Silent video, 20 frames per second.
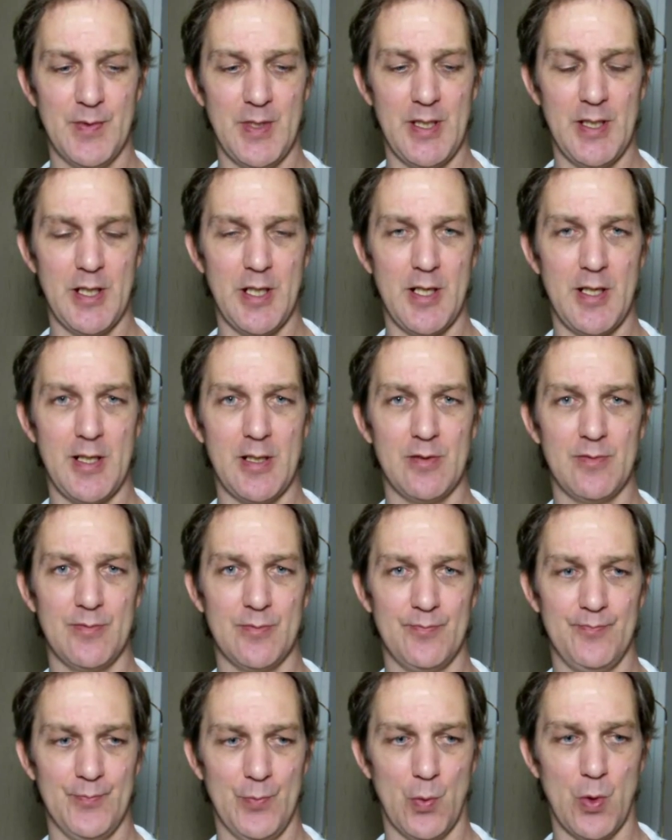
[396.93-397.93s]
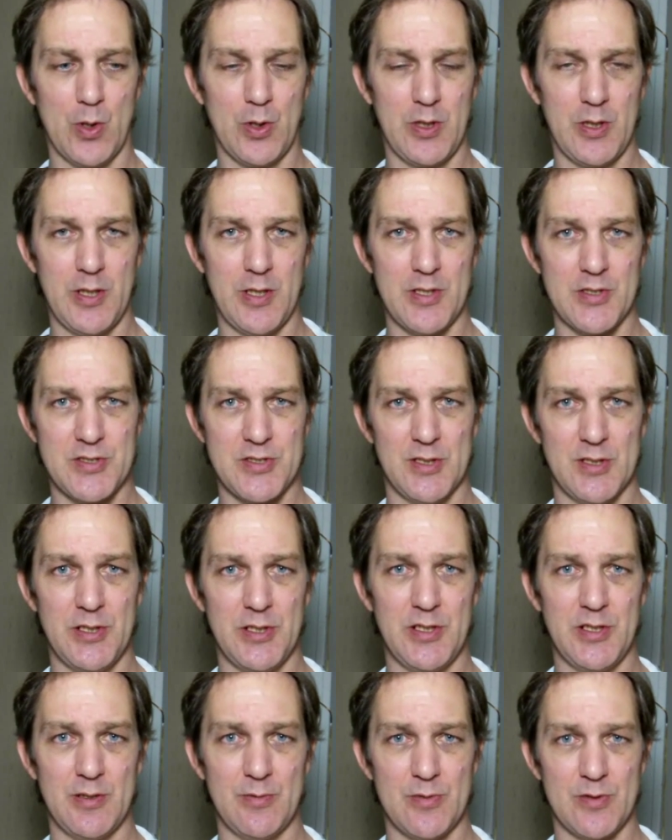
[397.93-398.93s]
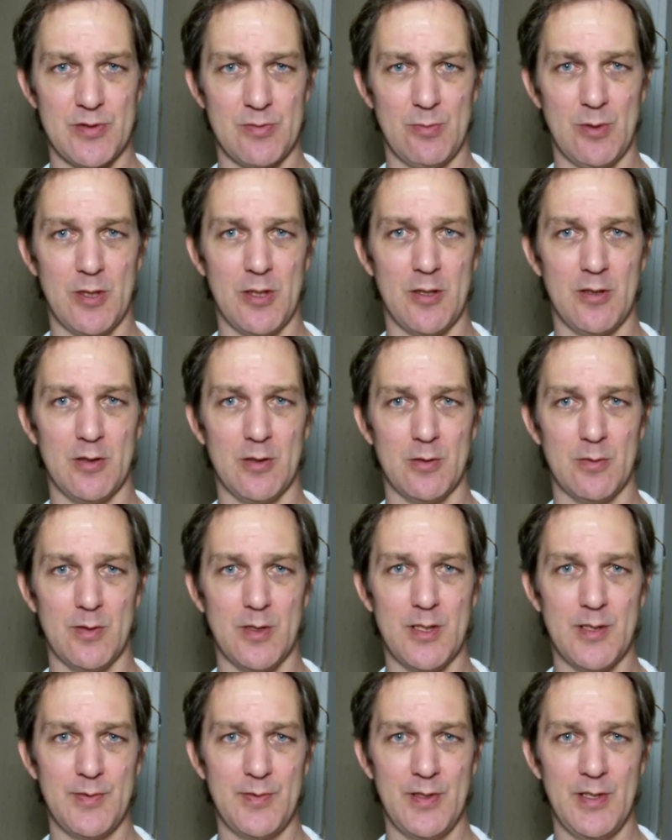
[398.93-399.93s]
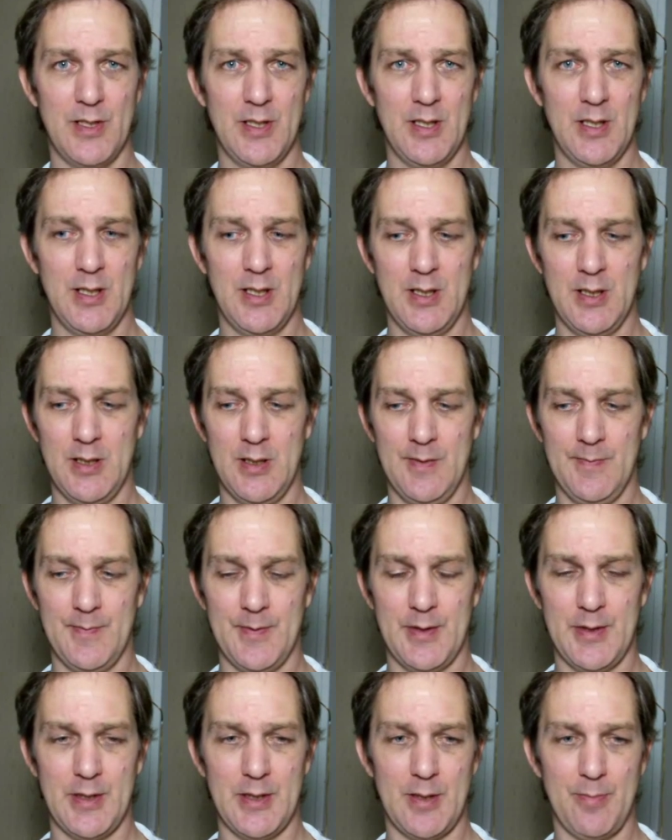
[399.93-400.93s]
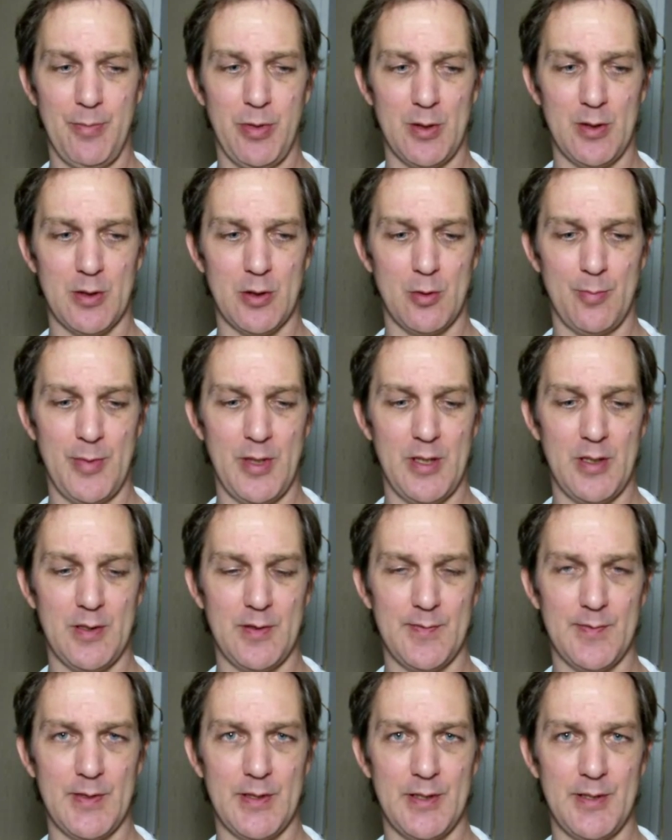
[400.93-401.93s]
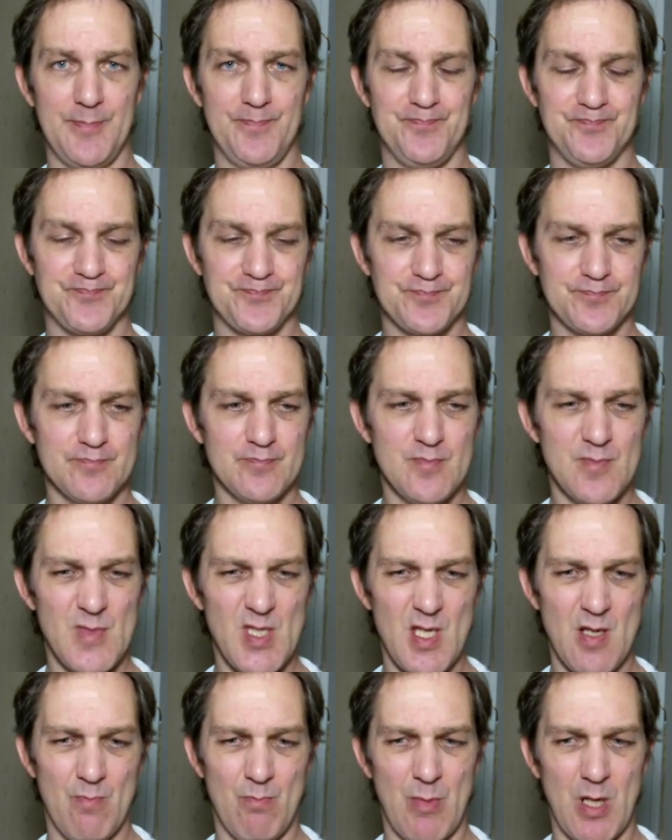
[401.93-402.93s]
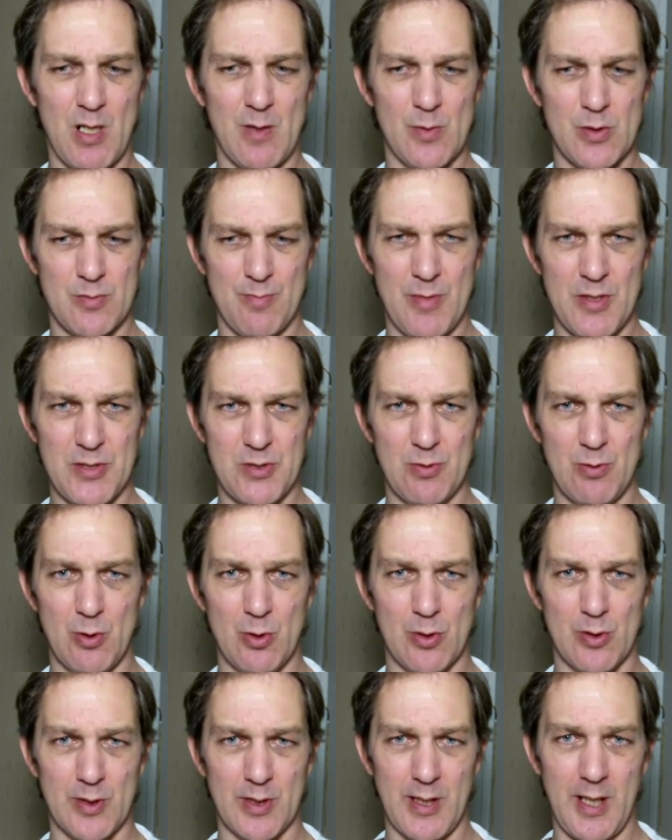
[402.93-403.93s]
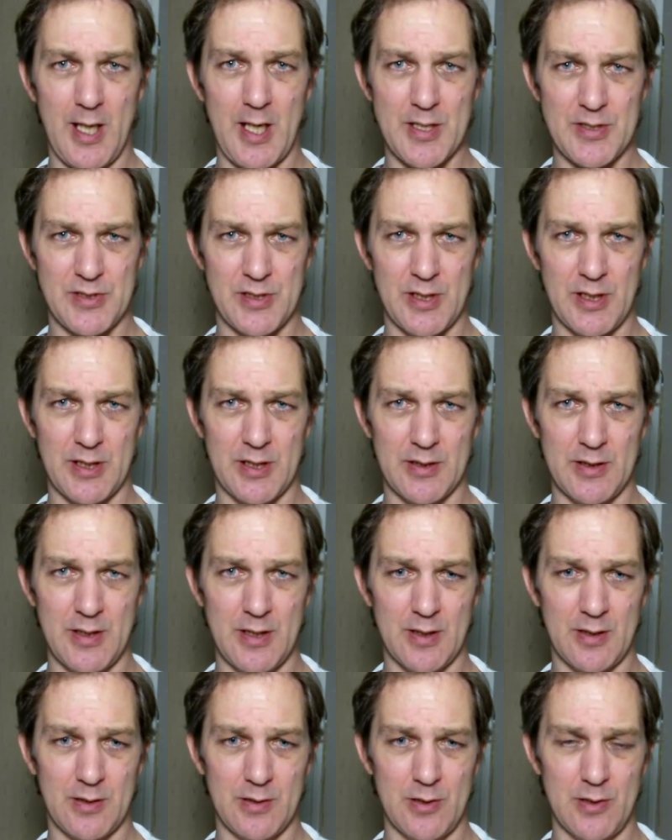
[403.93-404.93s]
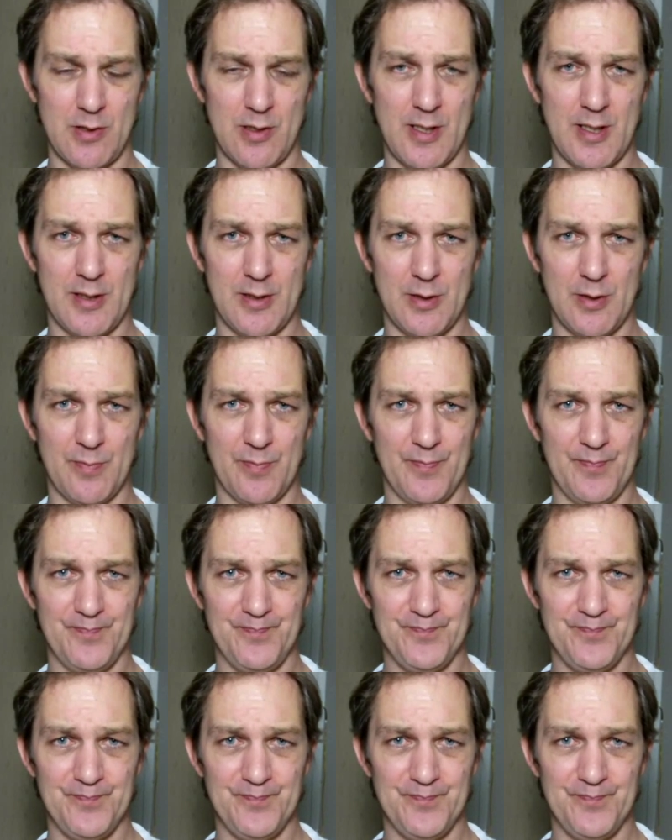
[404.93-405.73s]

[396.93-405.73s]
I had it out working in the sleet, and it was running a little rough. And I put a little bit of Marvel's mystery oil in the gas tank, and then it cleared right up.